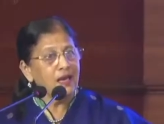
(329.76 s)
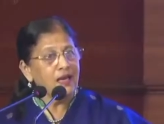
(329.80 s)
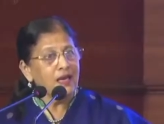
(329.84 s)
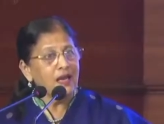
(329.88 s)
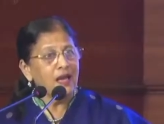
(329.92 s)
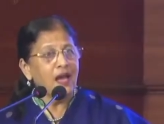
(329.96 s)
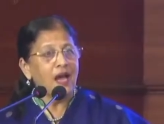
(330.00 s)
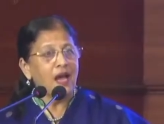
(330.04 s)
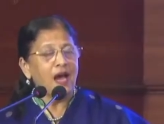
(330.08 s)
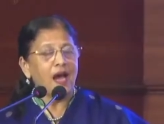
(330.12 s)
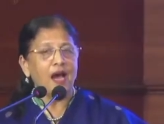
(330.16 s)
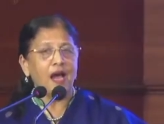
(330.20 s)

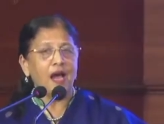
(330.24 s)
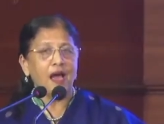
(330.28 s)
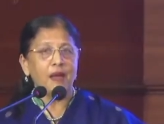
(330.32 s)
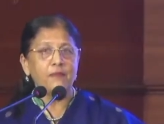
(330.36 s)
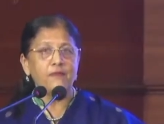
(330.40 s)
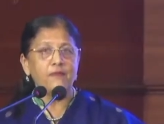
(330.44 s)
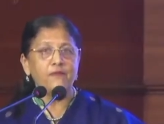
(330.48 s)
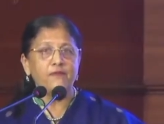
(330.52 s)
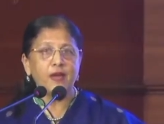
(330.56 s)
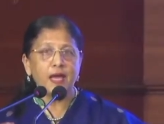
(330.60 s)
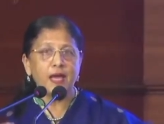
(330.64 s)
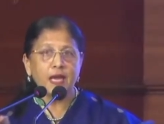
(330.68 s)
I'm
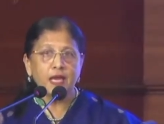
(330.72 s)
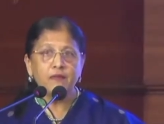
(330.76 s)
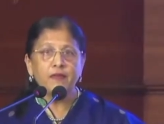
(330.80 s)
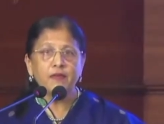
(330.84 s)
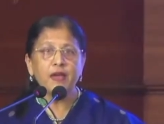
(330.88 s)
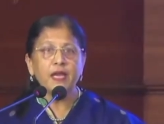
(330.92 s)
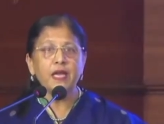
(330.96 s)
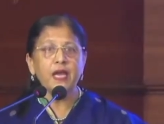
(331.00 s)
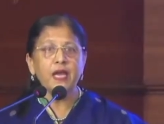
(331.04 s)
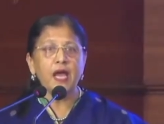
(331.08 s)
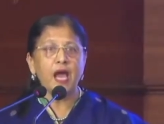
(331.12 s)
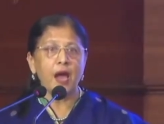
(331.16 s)
very, very
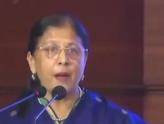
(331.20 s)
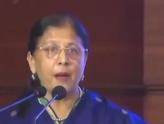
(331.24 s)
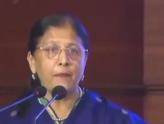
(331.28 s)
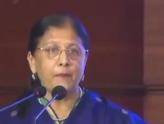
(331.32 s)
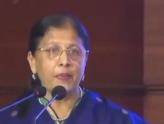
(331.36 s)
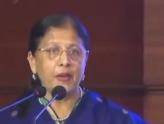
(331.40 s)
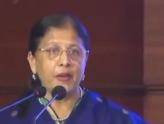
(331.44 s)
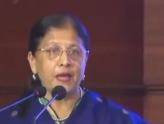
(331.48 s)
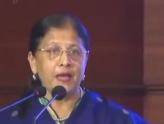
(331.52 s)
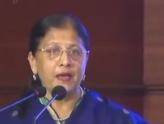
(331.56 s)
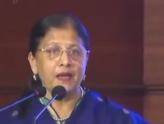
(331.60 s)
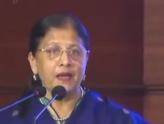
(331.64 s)

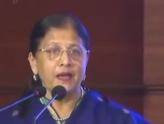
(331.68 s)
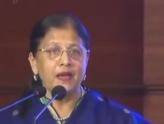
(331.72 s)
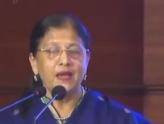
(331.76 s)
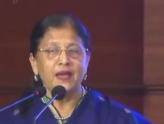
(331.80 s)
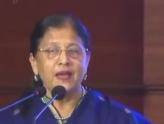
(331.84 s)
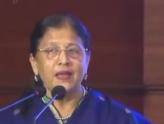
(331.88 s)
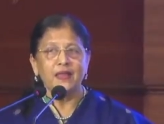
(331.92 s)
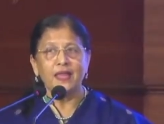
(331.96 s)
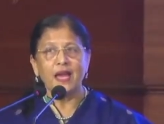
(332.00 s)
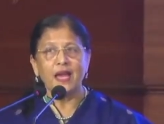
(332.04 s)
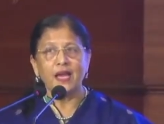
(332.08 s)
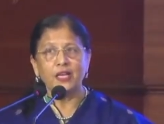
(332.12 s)
happy
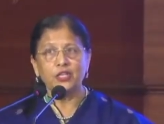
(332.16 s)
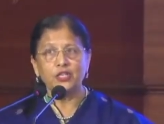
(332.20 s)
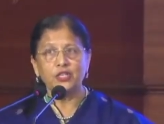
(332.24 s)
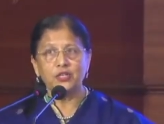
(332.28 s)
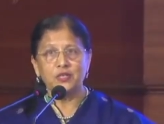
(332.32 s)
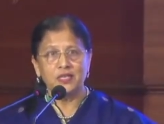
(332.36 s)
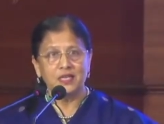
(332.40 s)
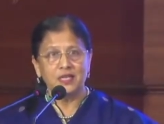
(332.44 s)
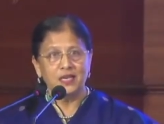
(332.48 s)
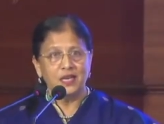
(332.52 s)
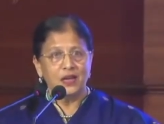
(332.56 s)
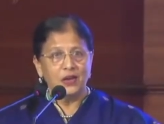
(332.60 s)
that
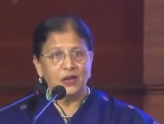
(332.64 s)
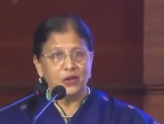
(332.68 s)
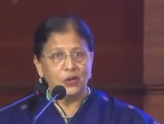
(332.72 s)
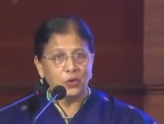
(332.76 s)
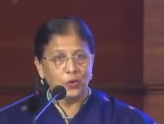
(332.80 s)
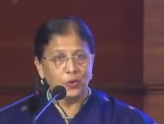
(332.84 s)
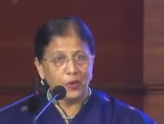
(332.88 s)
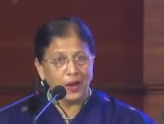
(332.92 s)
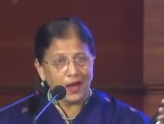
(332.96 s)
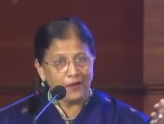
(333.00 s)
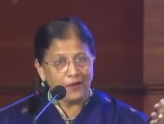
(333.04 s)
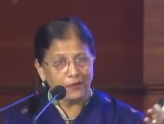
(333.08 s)
you
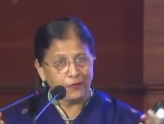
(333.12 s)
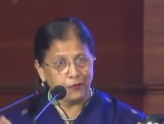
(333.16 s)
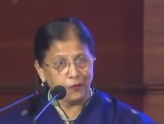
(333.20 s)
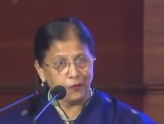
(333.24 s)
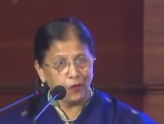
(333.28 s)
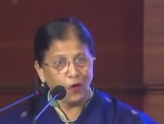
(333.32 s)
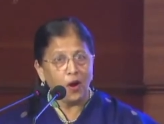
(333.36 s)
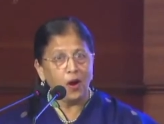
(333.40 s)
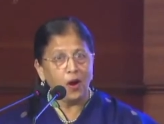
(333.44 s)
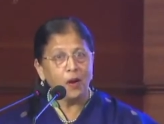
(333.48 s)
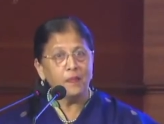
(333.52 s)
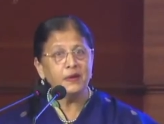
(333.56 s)
have
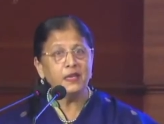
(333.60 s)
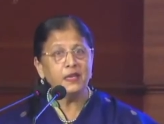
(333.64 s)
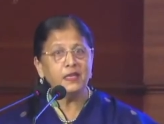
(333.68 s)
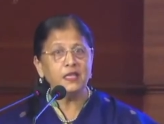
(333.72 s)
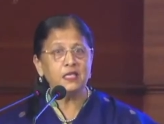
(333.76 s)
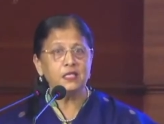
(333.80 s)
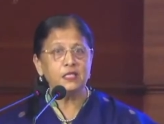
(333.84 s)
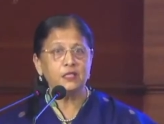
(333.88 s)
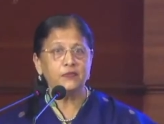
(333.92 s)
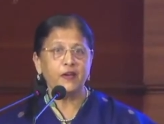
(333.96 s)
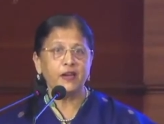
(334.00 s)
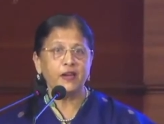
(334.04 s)
formed this
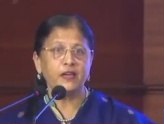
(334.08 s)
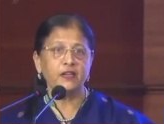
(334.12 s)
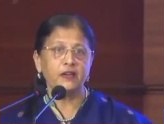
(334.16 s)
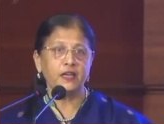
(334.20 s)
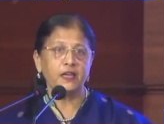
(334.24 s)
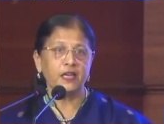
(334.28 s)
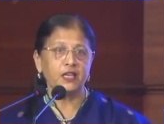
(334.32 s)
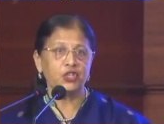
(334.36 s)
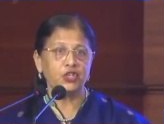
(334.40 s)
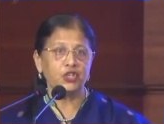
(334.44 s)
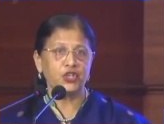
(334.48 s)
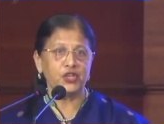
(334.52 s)

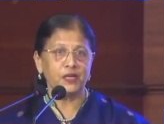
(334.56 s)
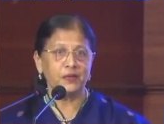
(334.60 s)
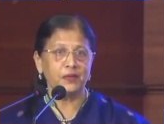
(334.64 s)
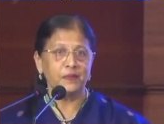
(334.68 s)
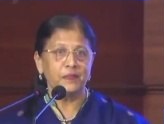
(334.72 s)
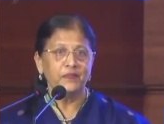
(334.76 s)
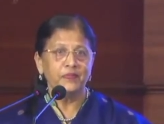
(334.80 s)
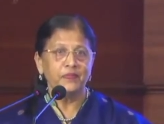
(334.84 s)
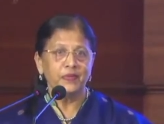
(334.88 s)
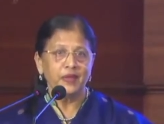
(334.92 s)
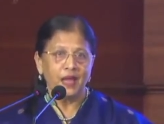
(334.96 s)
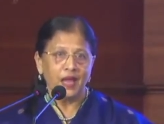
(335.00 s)
federation
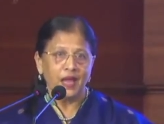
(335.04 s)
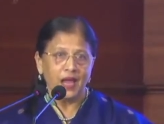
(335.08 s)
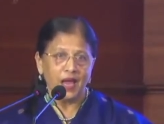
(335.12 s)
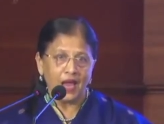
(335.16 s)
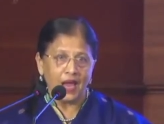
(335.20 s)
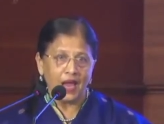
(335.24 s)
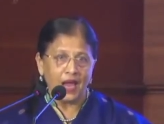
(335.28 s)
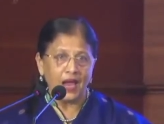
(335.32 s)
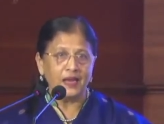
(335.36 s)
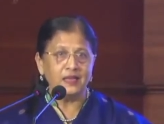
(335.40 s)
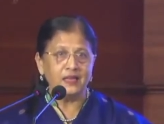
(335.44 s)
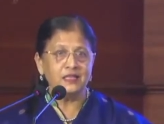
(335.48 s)

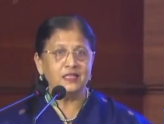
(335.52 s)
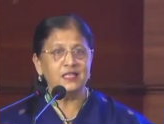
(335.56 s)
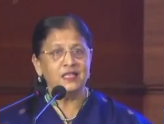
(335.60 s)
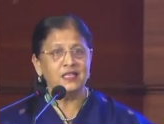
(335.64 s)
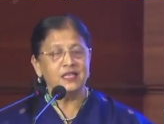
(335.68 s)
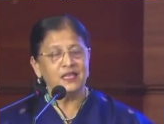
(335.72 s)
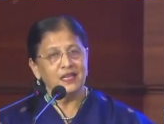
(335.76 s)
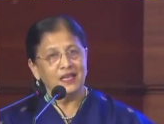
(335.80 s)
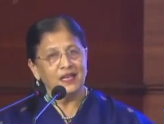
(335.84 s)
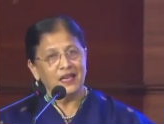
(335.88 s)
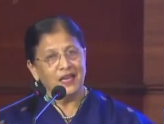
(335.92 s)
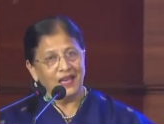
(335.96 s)
and
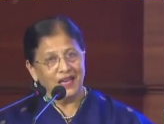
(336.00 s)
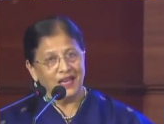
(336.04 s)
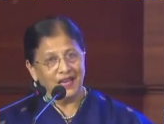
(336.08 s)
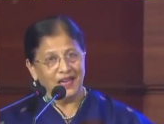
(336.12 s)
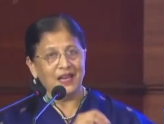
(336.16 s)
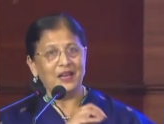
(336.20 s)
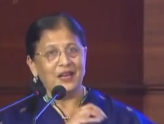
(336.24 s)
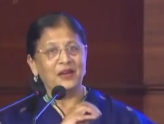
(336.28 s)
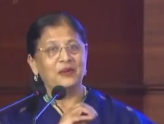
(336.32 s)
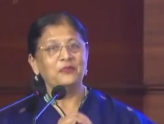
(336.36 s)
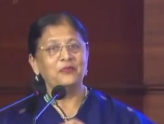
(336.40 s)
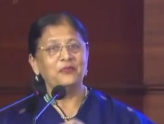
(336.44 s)

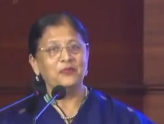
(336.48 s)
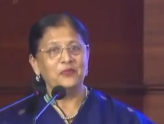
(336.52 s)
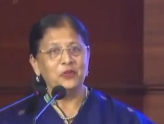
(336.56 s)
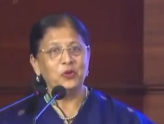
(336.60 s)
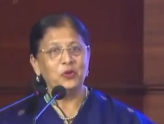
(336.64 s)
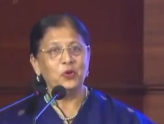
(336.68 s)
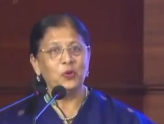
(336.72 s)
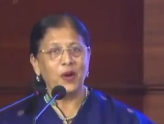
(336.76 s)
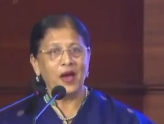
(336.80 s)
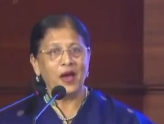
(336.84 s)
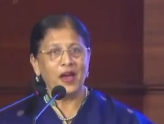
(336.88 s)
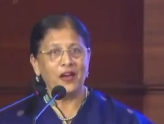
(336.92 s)
you
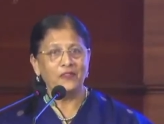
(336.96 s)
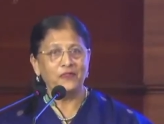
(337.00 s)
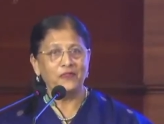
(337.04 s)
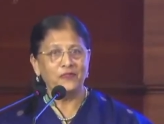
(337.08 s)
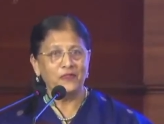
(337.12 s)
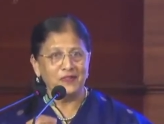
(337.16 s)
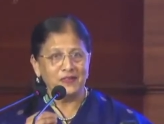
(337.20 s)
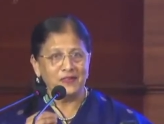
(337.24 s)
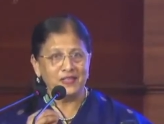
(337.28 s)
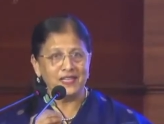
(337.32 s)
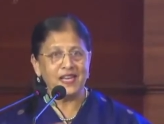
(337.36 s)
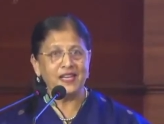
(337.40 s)
have
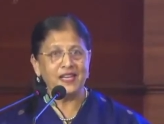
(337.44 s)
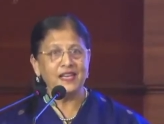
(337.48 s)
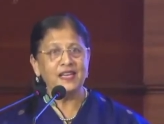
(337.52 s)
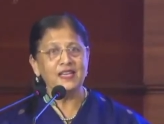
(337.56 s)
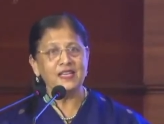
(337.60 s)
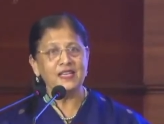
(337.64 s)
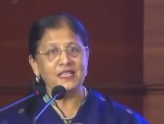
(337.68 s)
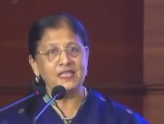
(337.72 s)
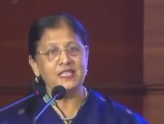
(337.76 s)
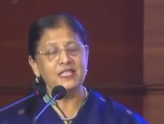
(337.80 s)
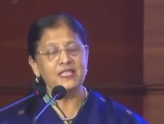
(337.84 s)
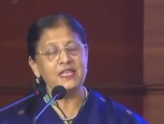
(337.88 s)
taken a
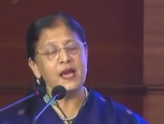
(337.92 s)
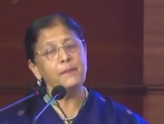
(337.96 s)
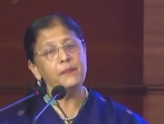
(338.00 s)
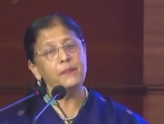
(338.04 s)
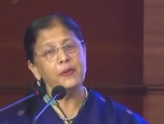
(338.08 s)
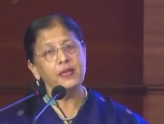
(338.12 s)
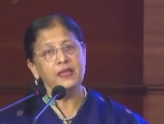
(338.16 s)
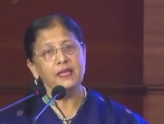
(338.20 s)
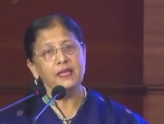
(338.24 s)
step in this